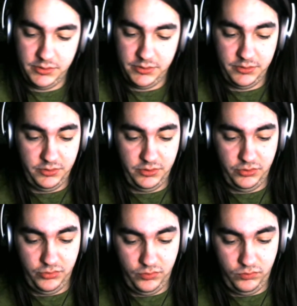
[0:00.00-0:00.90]

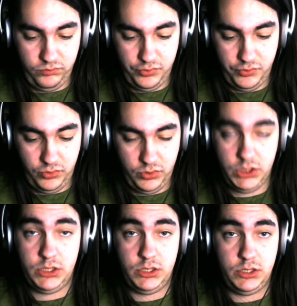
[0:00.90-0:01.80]

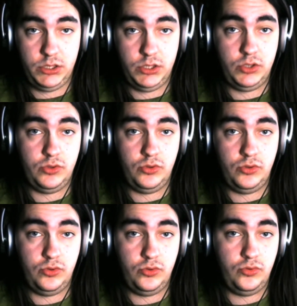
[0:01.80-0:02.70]

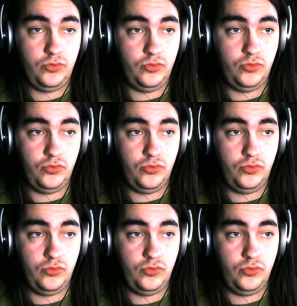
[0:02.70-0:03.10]
Nothing is said.